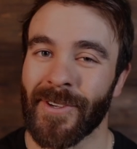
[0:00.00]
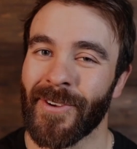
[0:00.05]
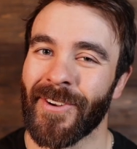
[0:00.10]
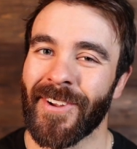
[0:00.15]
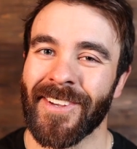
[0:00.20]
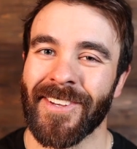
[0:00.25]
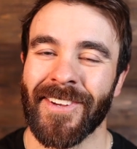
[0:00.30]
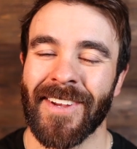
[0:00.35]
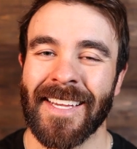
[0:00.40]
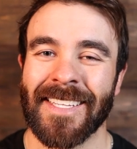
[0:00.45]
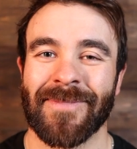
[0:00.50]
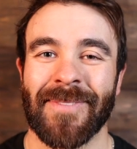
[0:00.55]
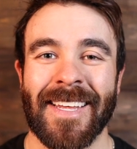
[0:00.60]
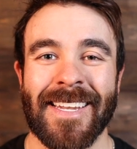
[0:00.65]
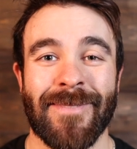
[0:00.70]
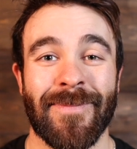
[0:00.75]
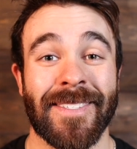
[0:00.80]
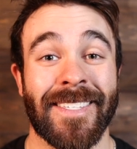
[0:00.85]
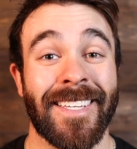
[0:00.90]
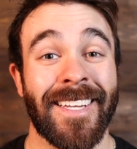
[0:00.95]
going on, you guys? My
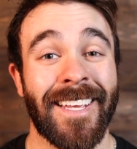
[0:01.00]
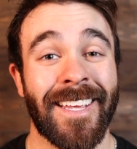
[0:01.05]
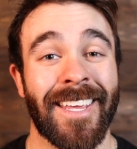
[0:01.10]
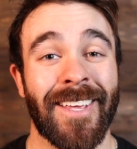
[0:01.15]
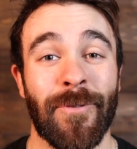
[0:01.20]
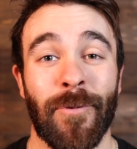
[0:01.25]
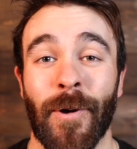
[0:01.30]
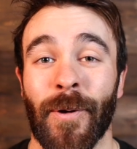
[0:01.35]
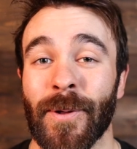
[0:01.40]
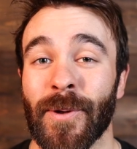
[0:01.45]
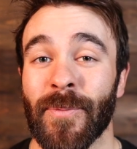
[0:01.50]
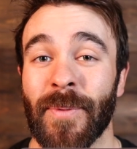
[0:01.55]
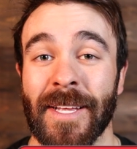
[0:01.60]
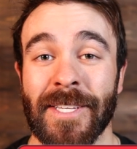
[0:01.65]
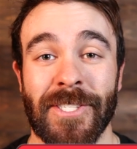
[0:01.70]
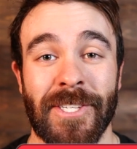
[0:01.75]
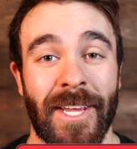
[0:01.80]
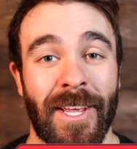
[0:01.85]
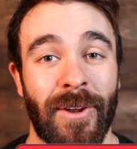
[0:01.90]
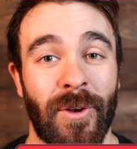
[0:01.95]
name is Nick and welcome to my
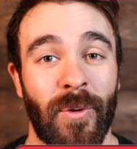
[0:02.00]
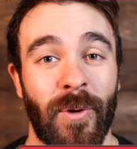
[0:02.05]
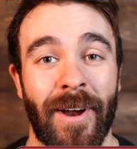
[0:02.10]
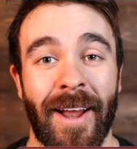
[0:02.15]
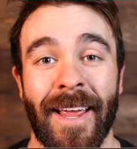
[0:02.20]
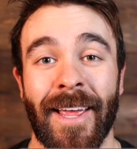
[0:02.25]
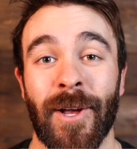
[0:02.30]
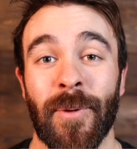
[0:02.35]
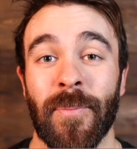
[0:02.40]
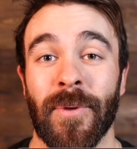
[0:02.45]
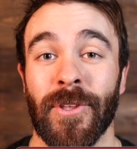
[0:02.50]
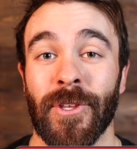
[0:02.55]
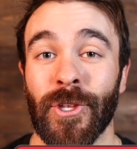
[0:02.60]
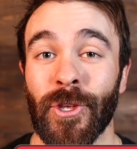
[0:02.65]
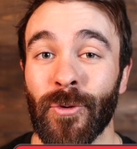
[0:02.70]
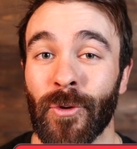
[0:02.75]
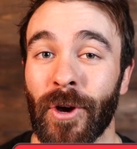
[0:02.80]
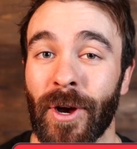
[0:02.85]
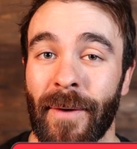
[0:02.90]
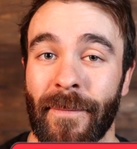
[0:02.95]
channel where I help
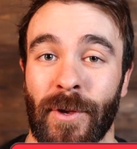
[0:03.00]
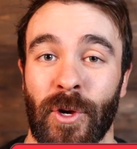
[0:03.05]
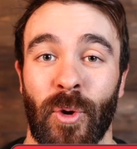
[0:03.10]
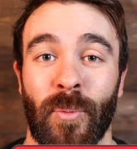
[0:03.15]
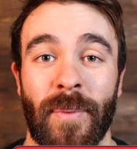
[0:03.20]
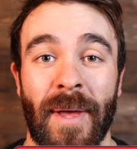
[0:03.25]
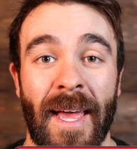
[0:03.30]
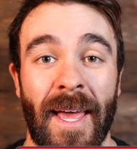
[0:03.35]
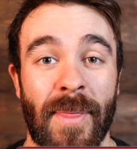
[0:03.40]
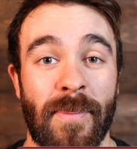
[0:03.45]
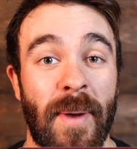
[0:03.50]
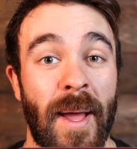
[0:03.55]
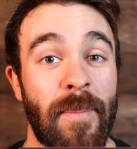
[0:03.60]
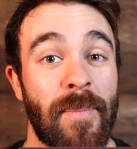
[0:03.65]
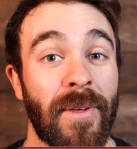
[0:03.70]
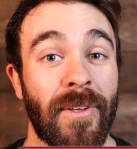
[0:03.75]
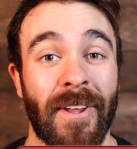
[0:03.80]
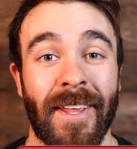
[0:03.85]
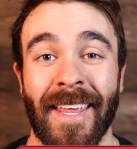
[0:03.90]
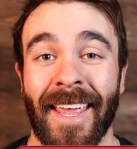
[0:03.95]
you carve your own path by
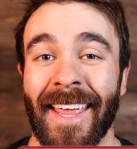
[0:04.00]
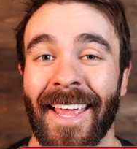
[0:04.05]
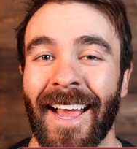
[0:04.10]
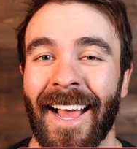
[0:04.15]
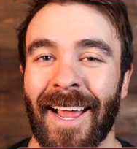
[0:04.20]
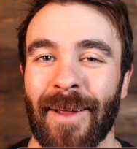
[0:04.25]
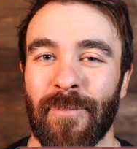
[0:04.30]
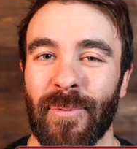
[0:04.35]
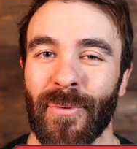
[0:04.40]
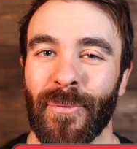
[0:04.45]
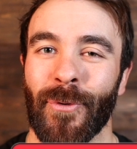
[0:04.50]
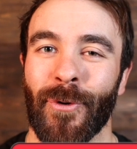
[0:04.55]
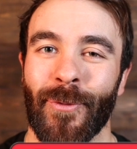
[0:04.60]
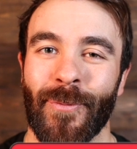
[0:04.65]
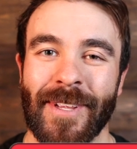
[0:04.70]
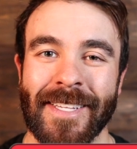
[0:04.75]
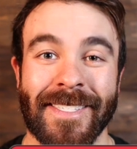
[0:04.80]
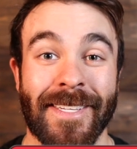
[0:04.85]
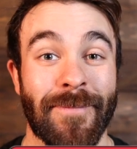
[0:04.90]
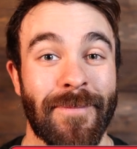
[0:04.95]
building a high
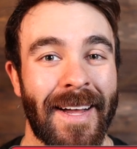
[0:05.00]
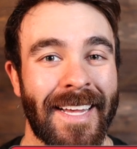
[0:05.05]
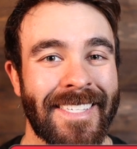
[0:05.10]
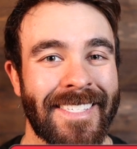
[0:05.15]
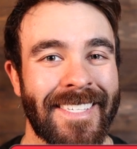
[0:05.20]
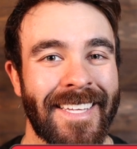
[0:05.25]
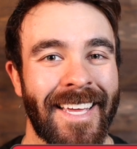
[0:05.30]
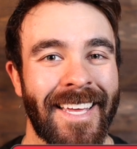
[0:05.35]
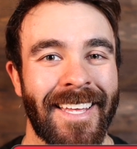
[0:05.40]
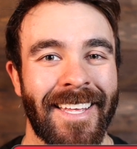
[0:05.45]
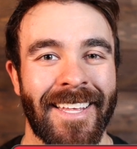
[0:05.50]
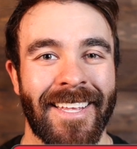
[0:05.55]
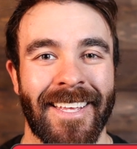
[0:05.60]
performance mindset.